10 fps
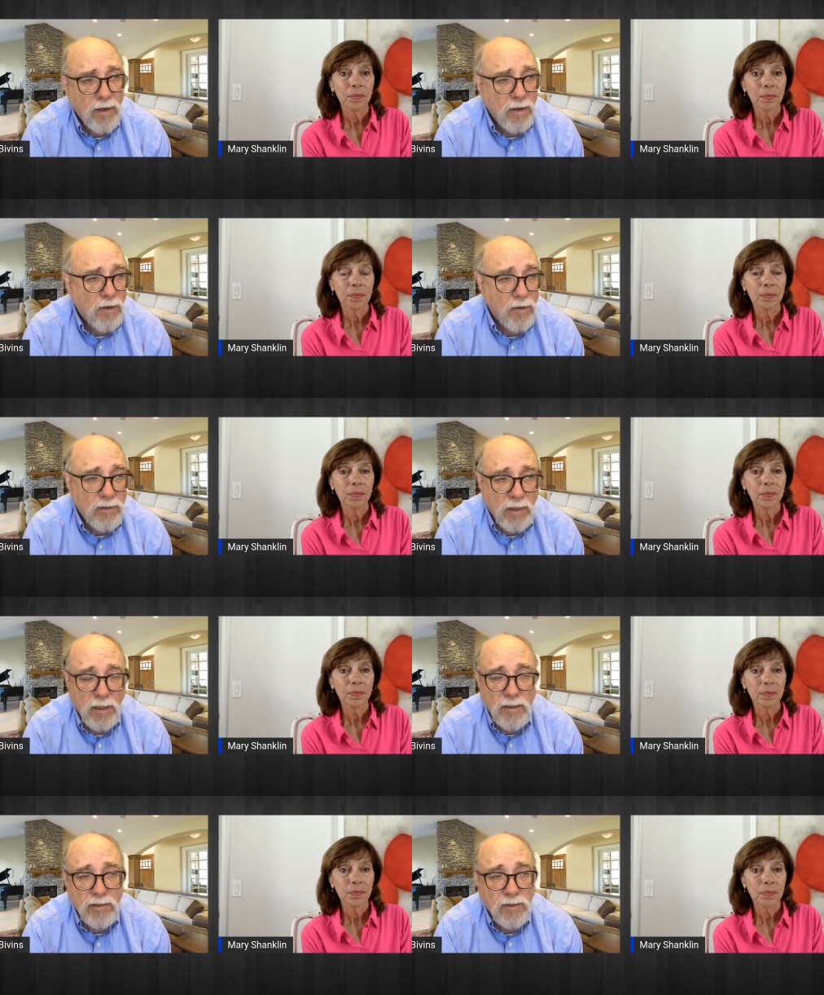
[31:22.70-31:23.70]
Speaker 1: hotel.
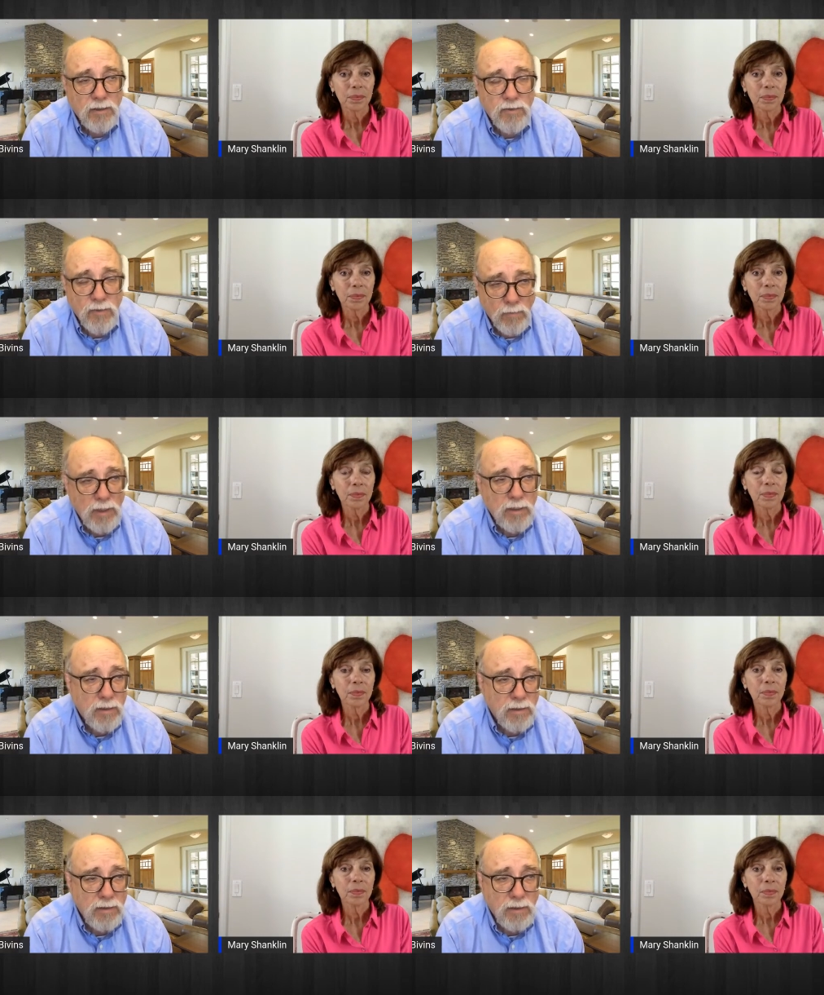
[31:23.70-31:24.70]
Just is
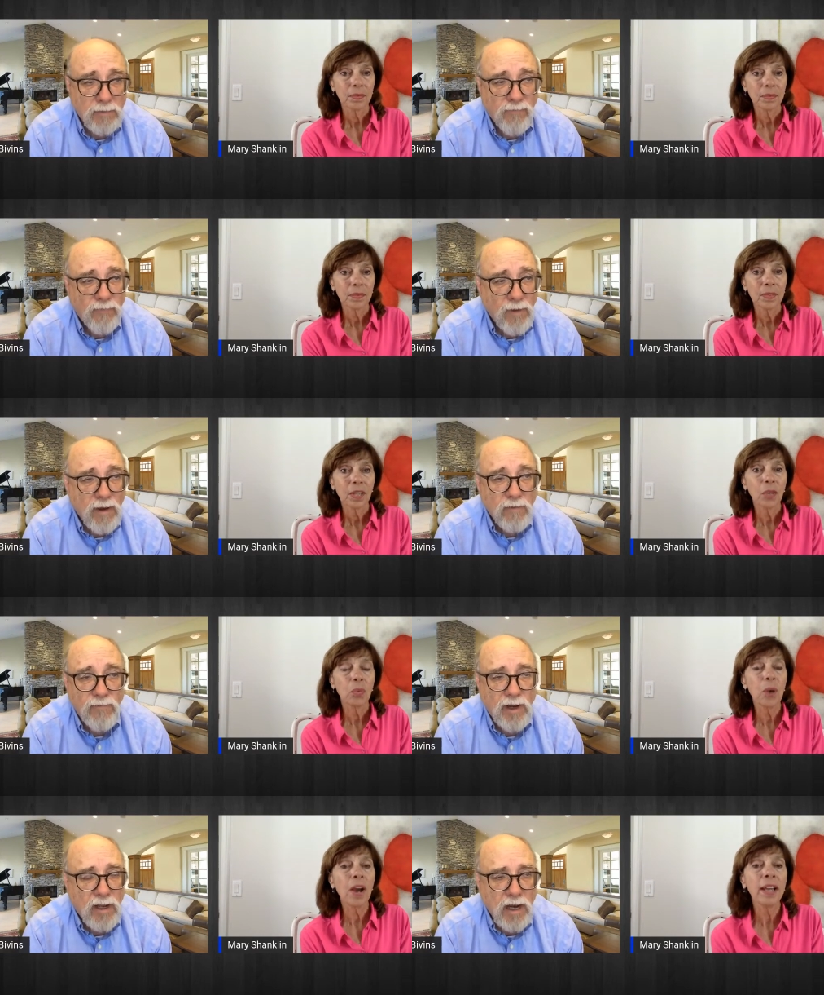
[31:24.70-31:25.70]
tremendous and
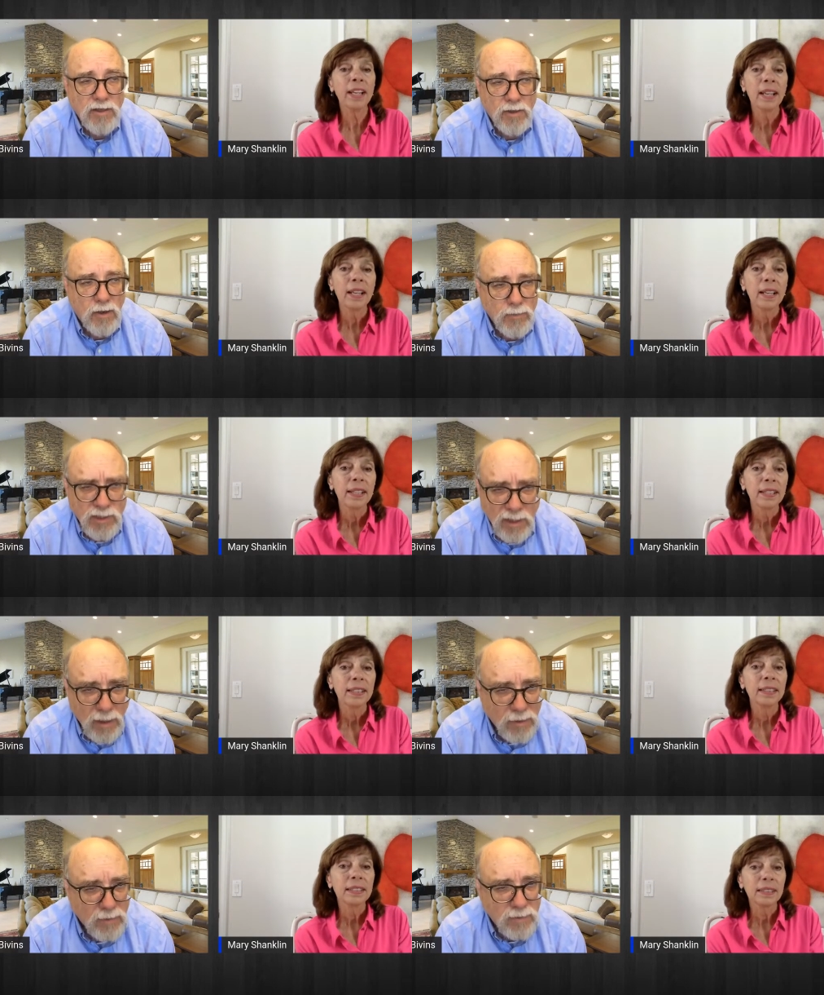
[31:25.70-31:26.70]
vacation right.
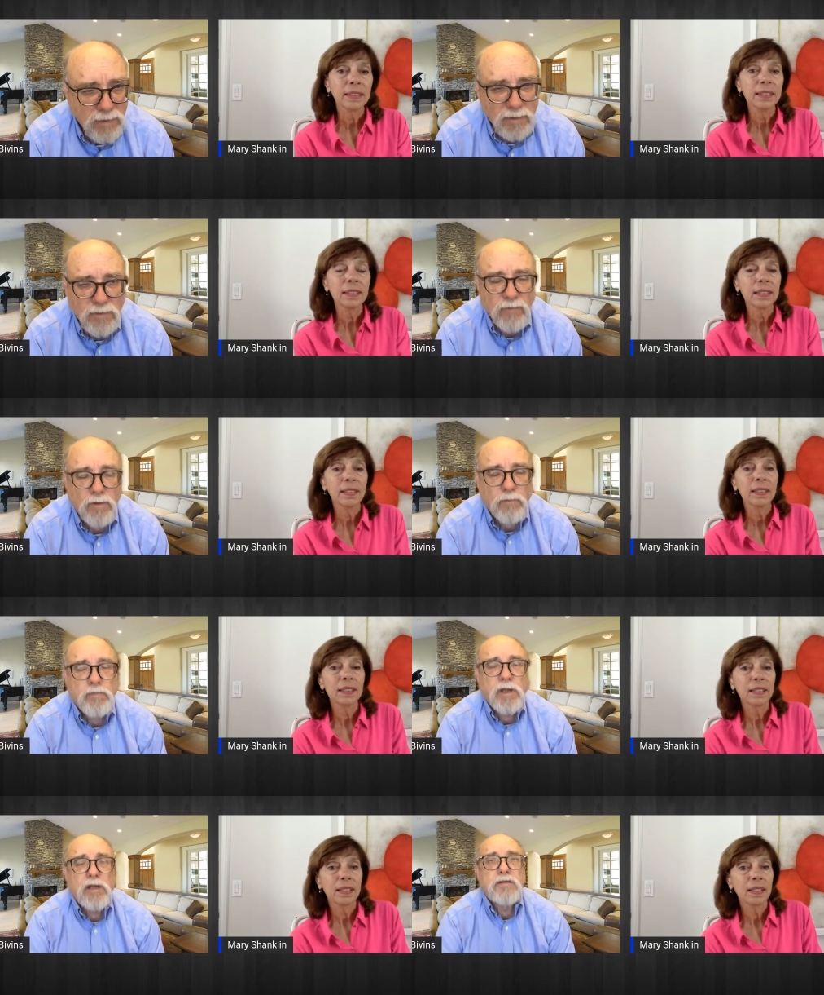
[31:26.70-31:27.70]
sales. It's
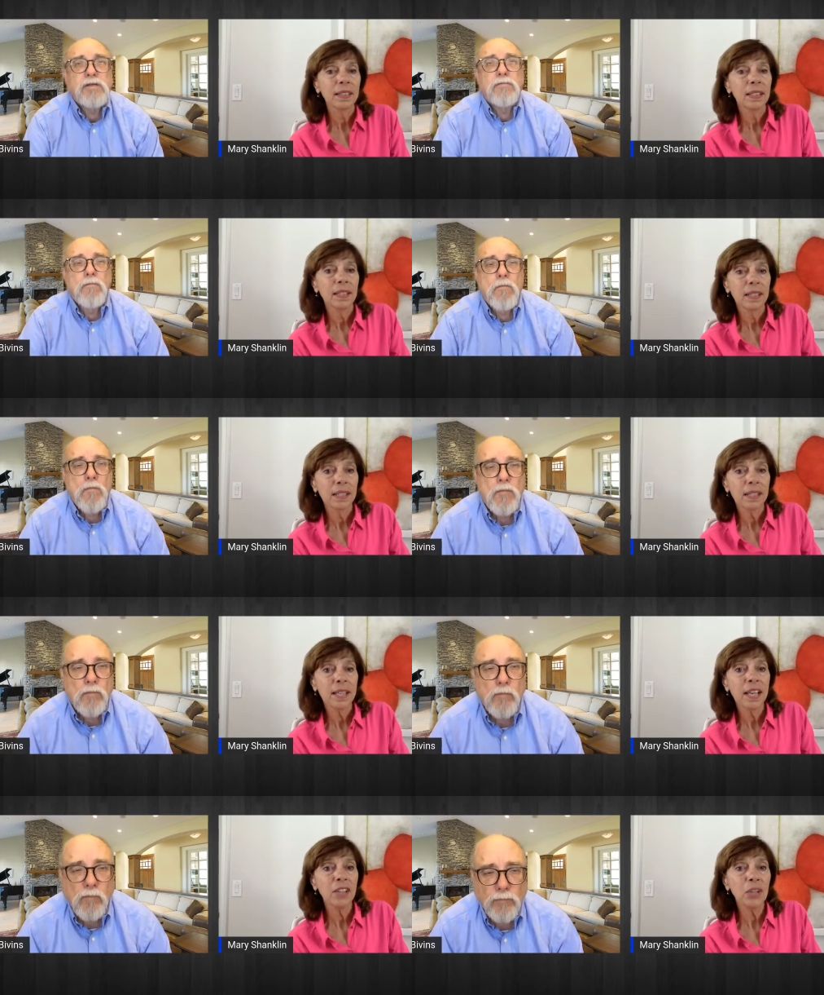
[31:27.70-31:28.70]
amazing.
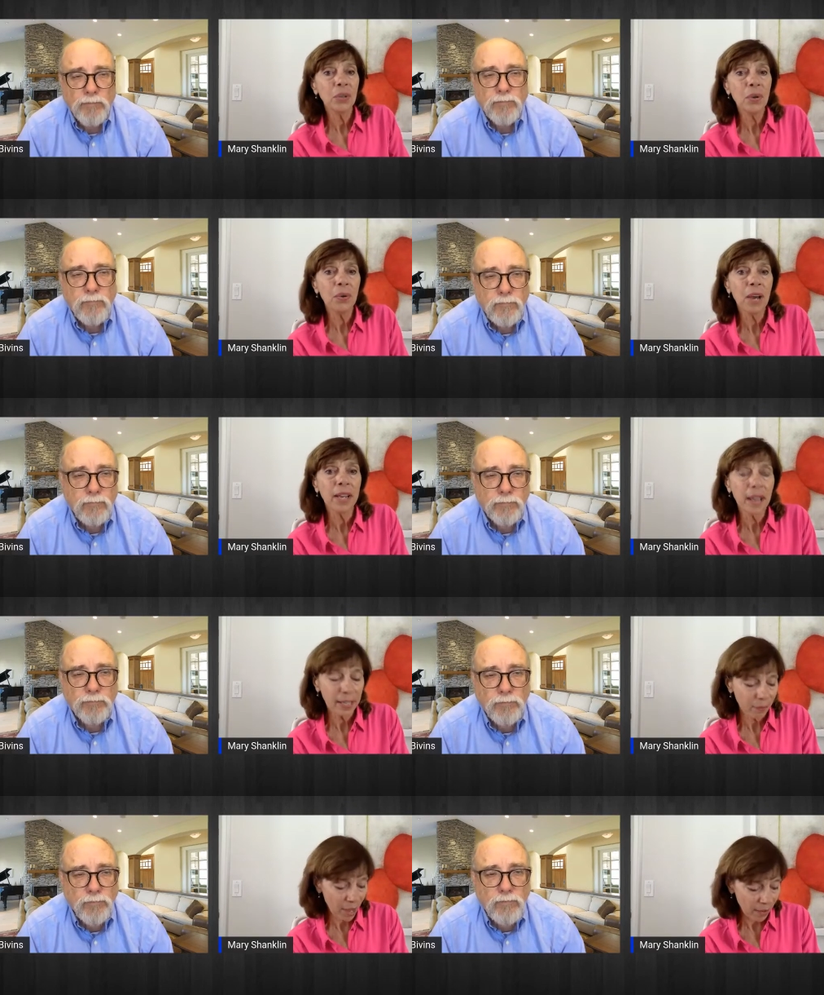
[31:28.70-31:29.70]
Speaker 2: Yeah, you know, I,
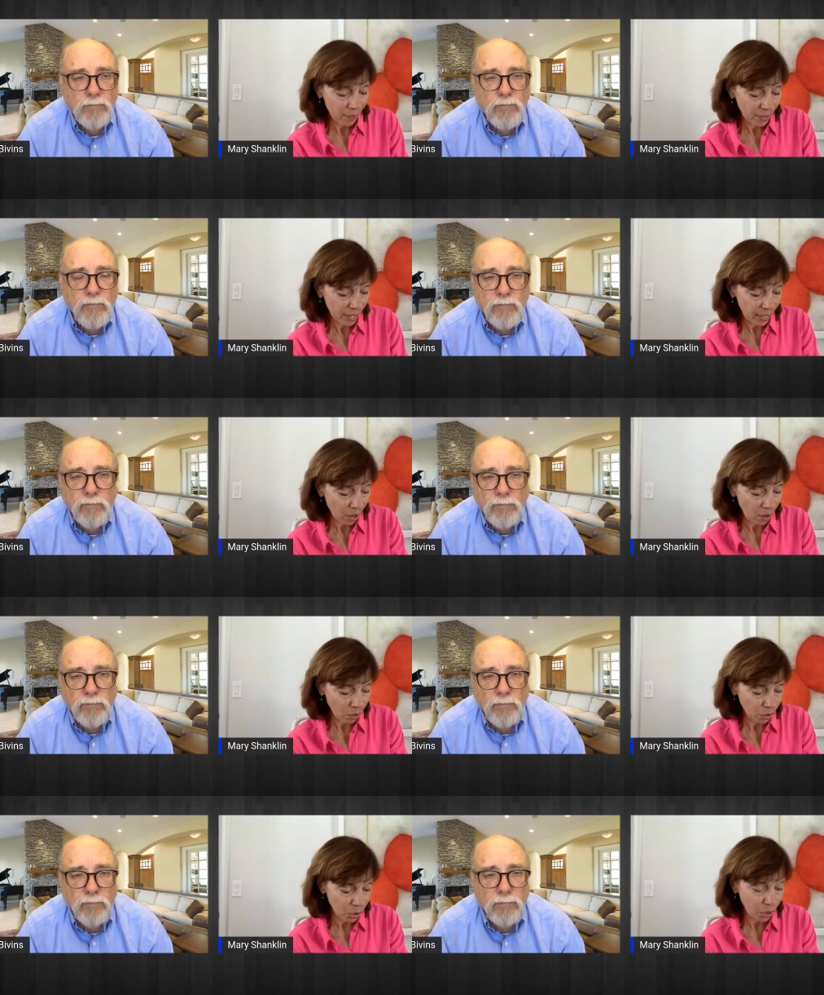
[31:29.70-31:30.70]
I, I feel like
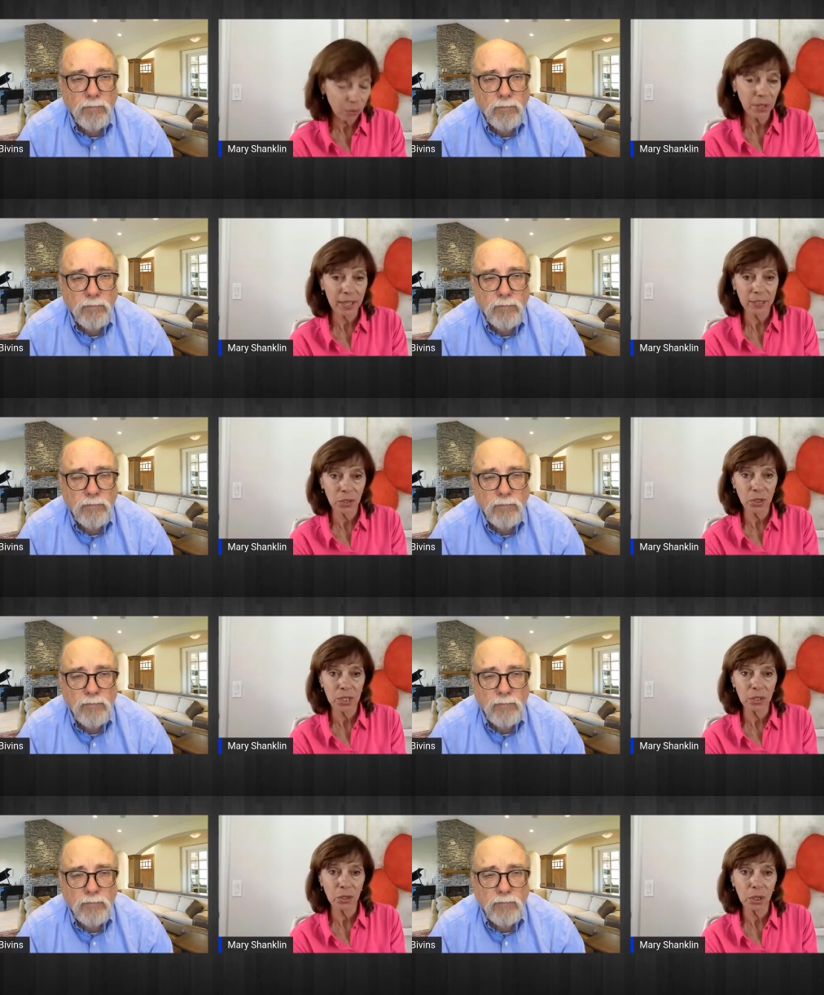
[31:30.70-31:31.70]
also like
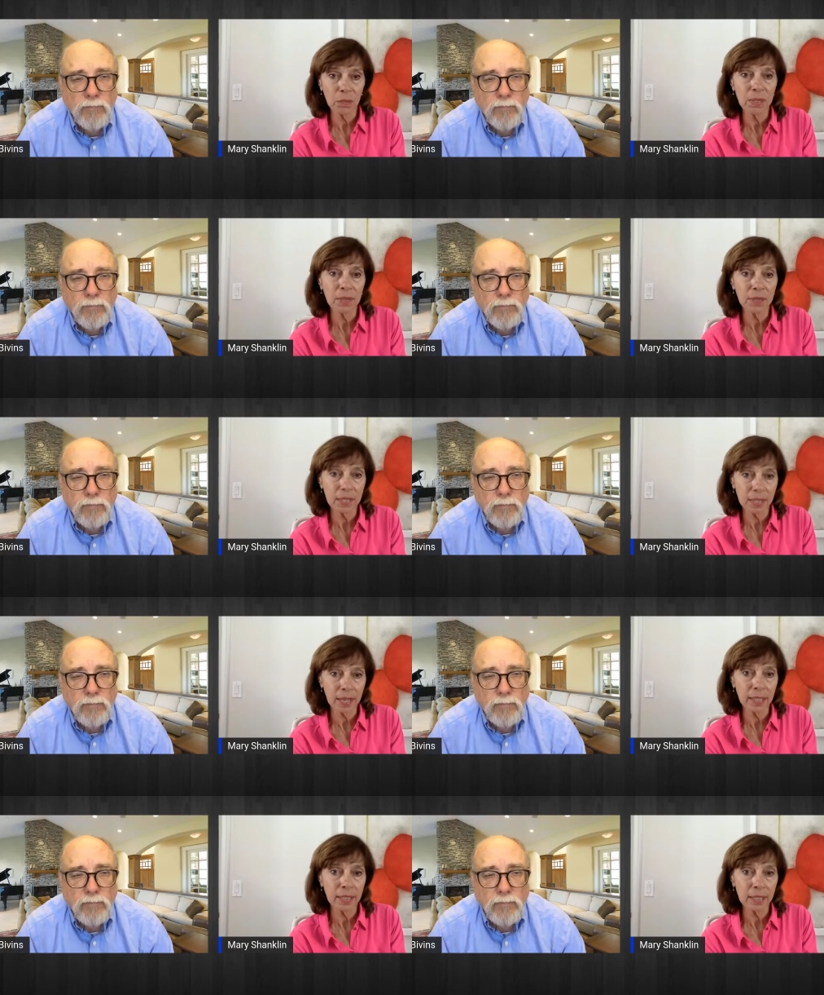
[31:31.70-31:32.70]
just in terms of site